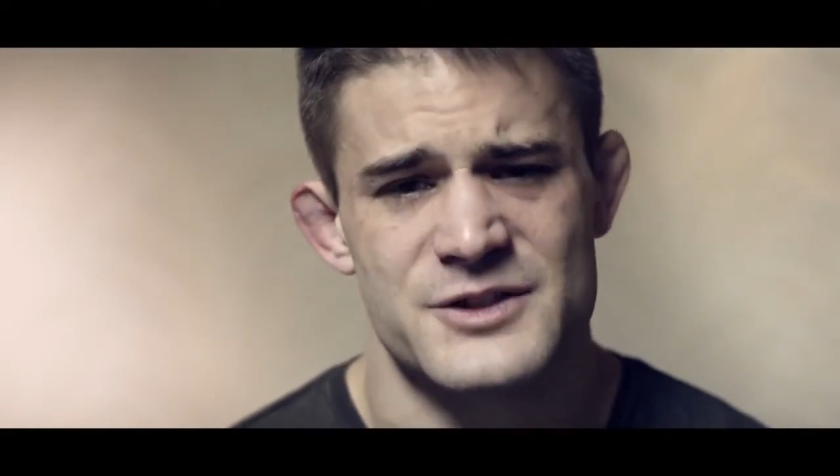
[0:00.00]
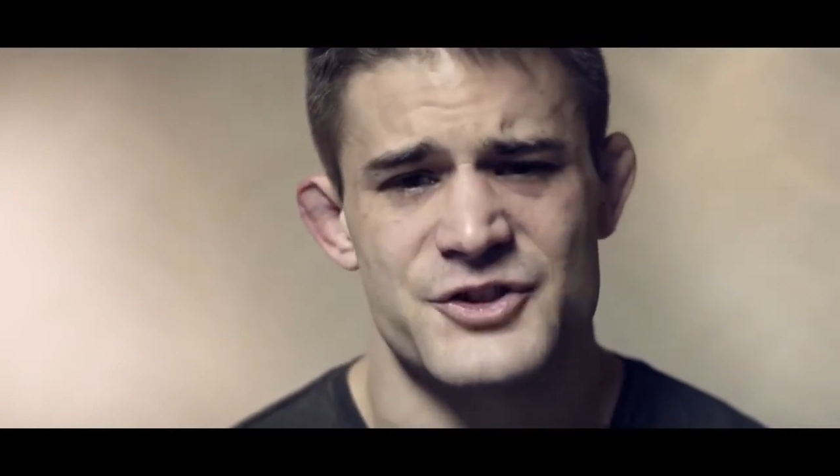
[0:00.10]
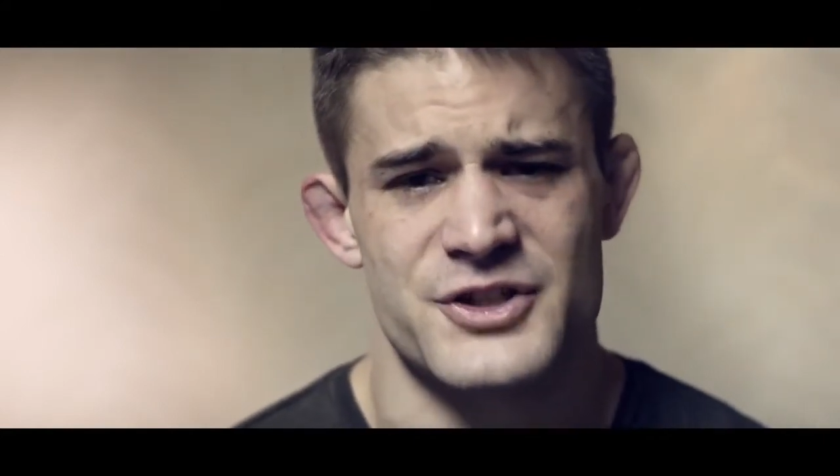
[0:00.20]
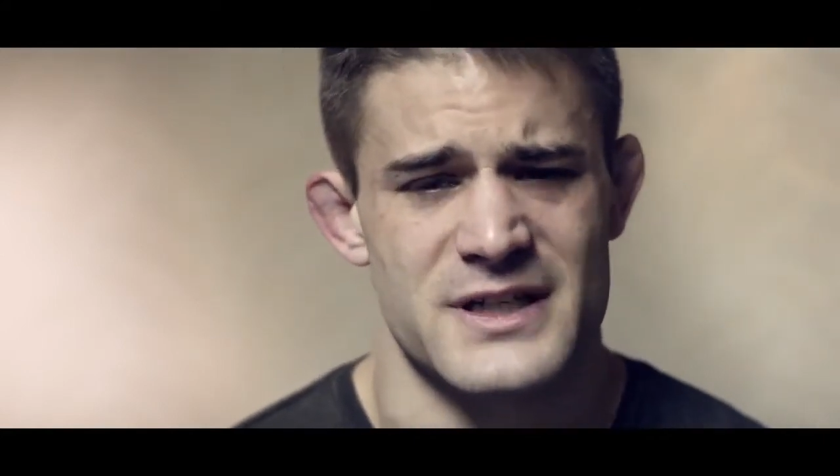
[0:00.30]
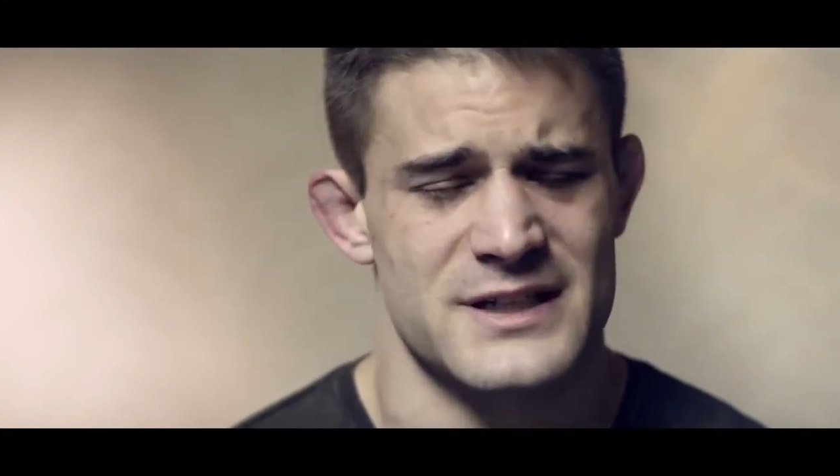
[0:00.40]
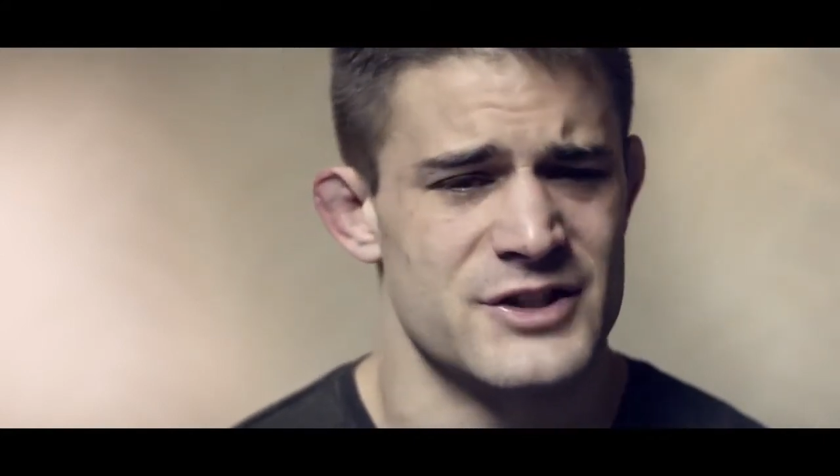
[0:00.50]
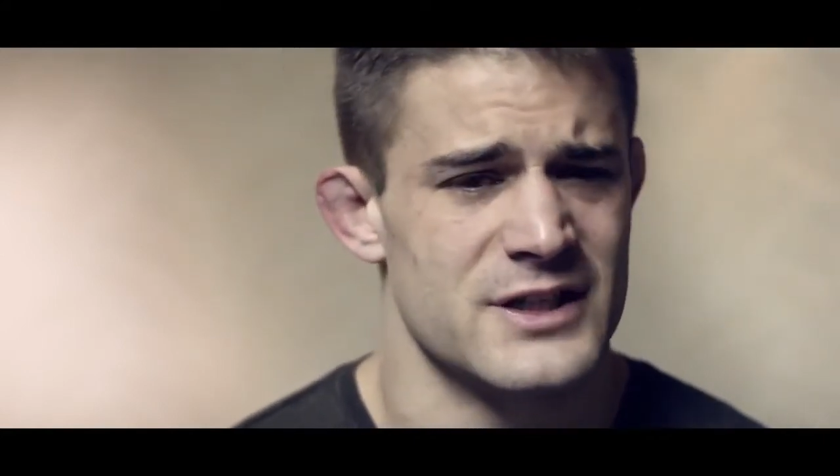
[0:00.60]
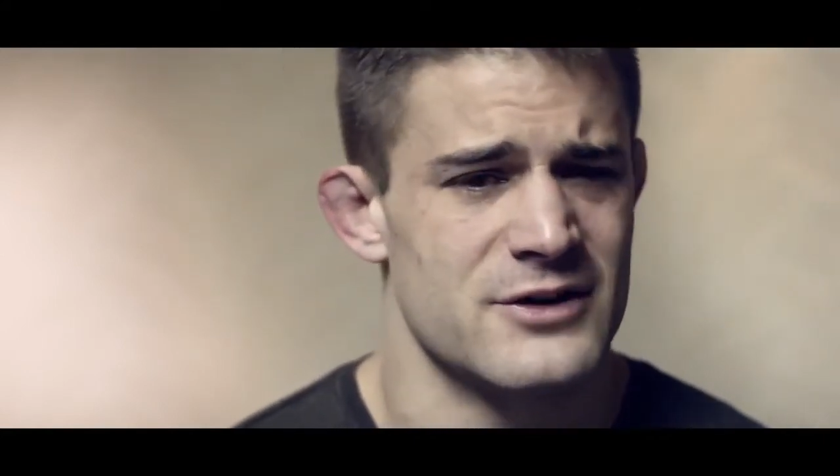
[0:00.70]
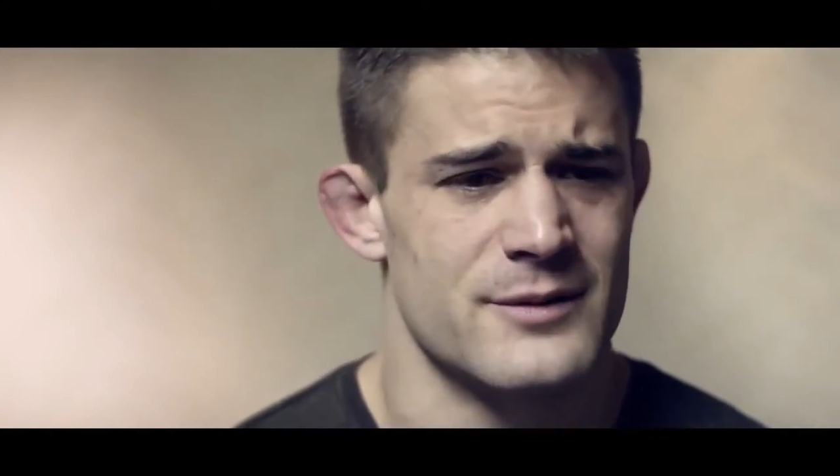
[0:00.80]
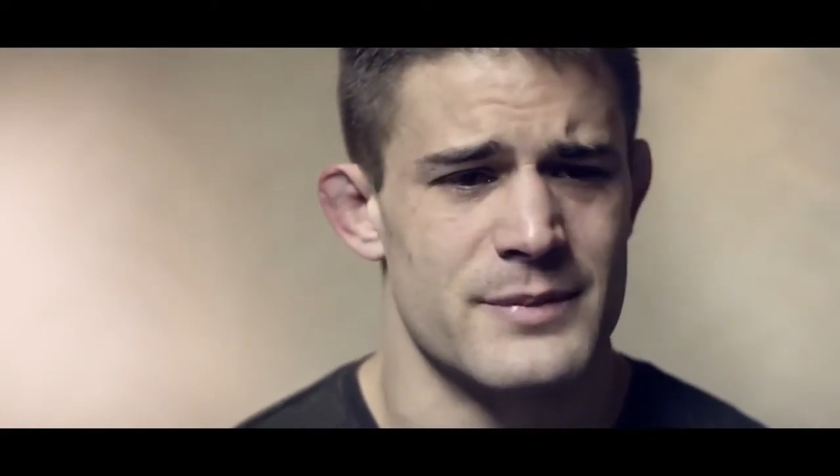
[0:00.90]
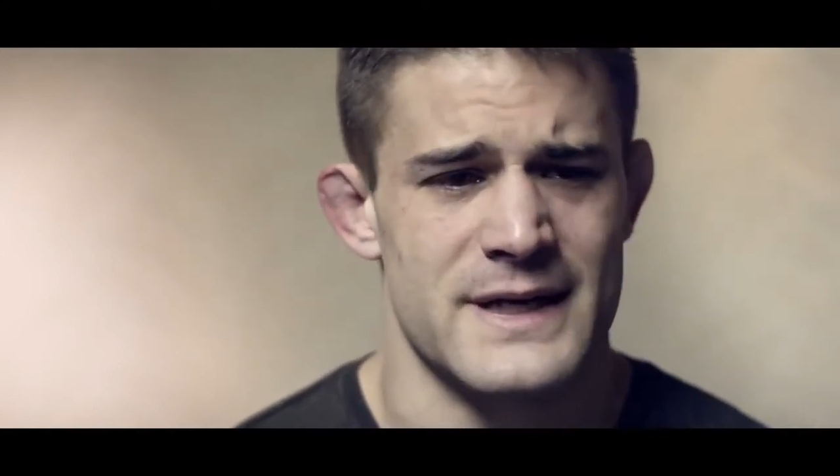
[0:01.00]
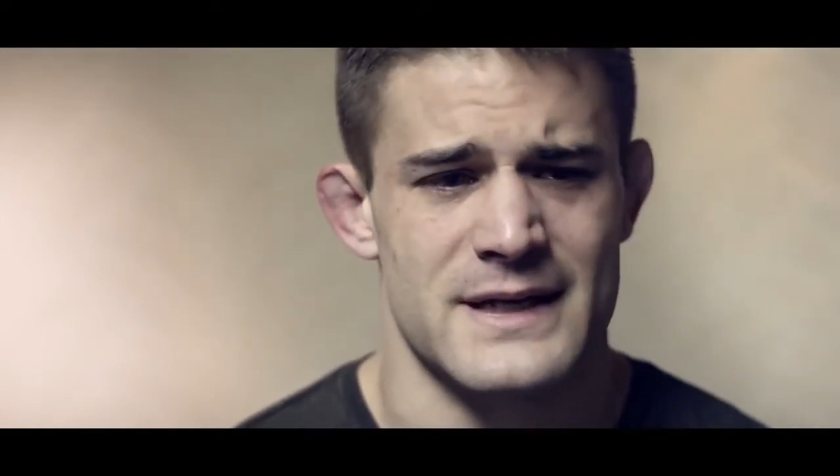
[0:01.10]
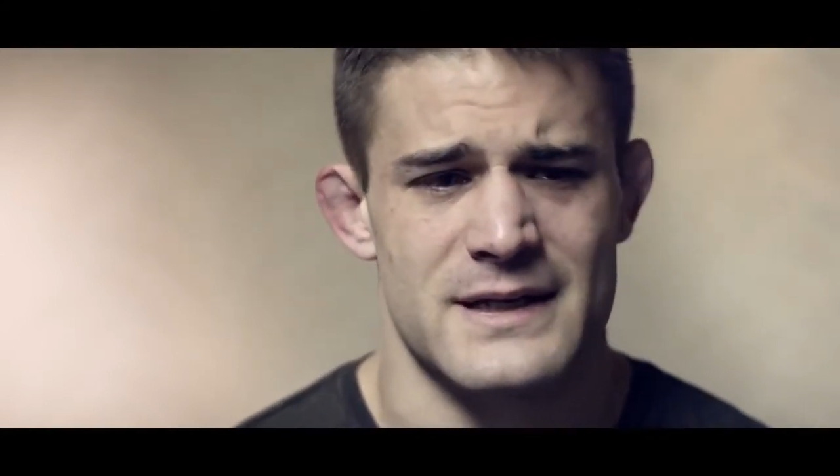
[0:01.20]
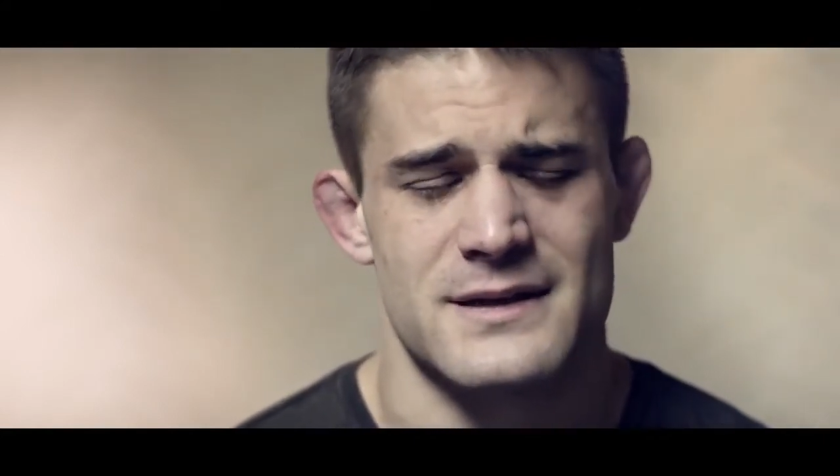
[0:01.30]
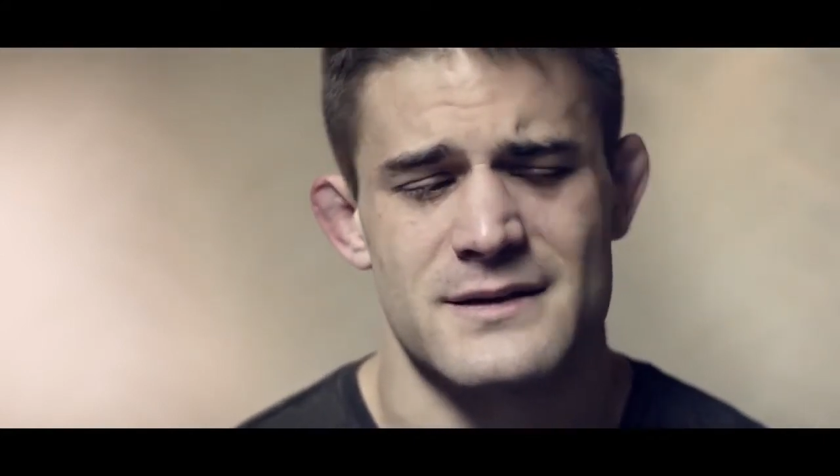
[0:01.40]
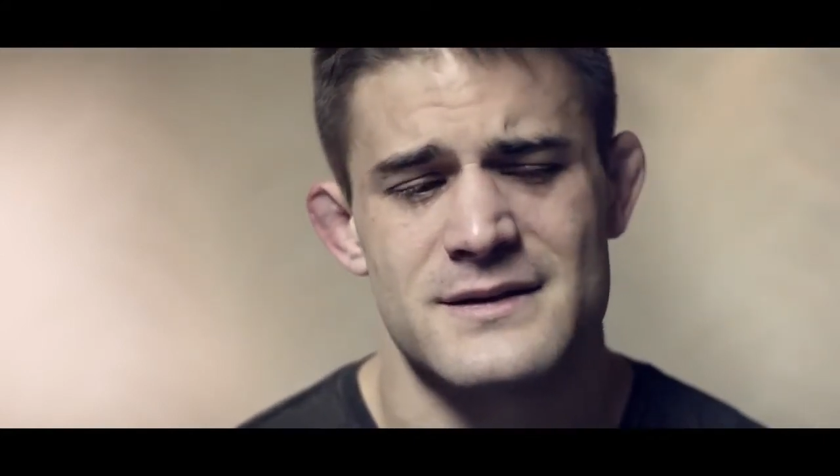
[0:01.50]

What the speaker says: she could have been